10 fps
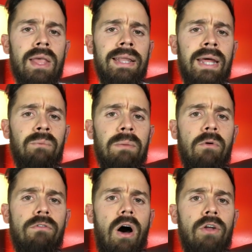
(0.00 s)
Then we
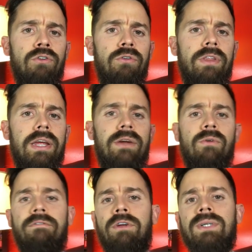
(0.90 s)
move on to the
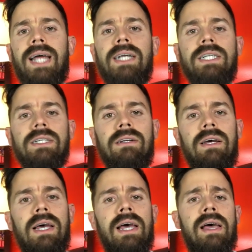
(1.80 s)
review section.
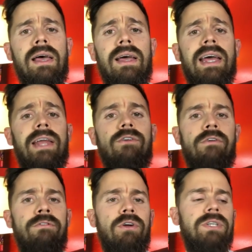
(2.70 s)
In the
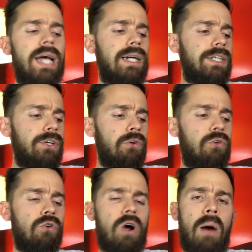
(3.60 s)
review section, you'll
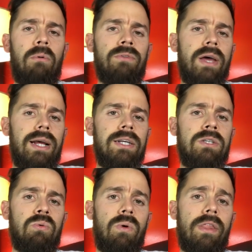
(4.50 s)
do a couple things.
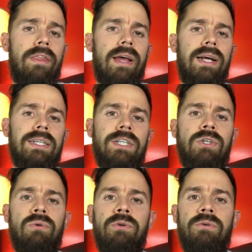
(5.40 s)
One of the things that
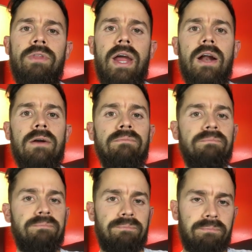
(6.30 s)
you'll do there
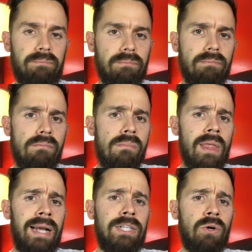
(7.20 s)

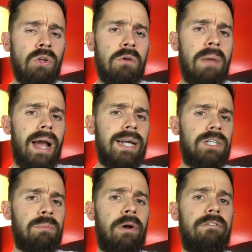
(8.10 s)
is you'll look back at
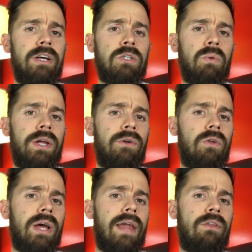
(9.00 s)
your previous week. You'll
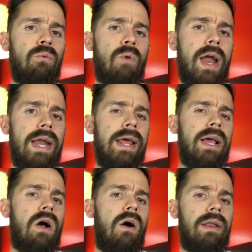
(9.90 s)
look at the
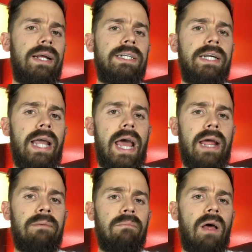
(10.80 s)
rating on each
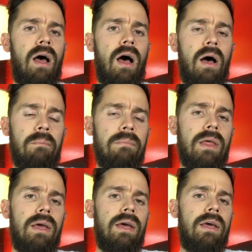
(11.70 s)
day. Um,
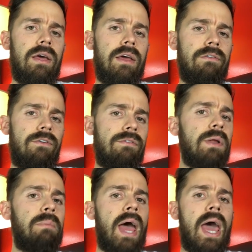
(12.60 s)
if you
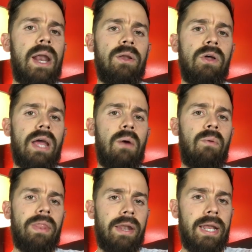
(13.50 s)
flip ahead and look at
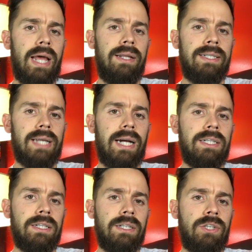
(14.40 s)
one of the daily
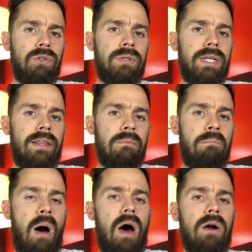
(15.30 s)
sections, you'll see at the
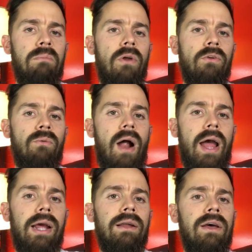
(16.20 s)
bottom on the
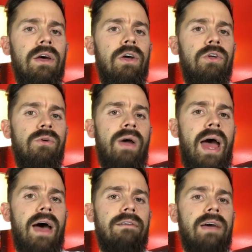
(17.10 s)
right, you
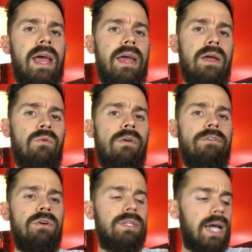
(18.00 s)
have a
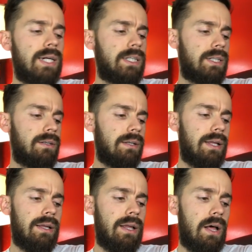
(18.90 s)
review section.
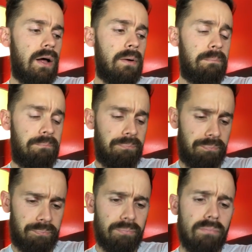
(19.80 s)
Um,
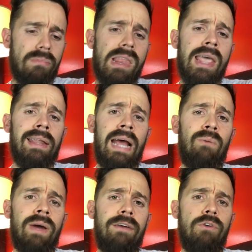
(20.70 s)
that
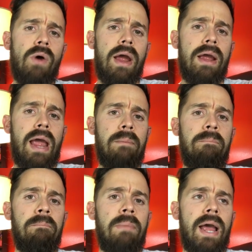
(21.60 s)
will give you a,
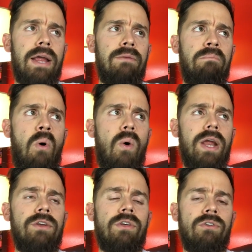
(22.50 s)
a, a
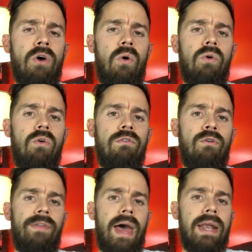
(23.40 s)
point total
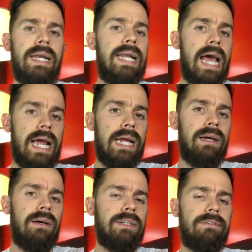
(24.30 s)
for that day.
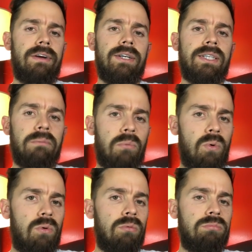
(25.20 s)
It's a very
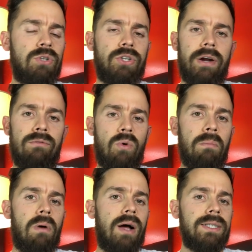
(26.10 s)
simple,
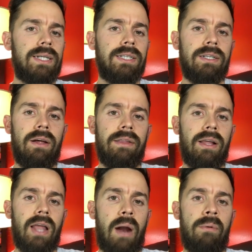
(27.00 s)
straightforward process,
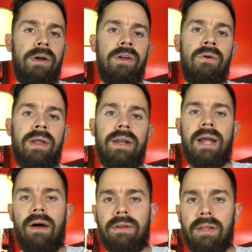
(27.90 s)
nothing elaborate, you don't
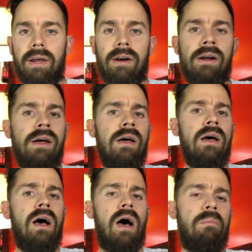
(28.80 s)
calculator,
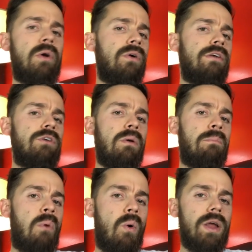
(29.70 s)
um, but it'll give you a
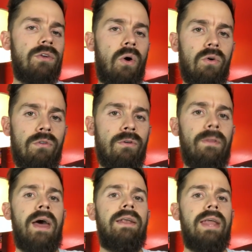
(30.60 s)
point total for
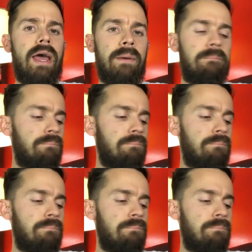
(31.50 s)
that day.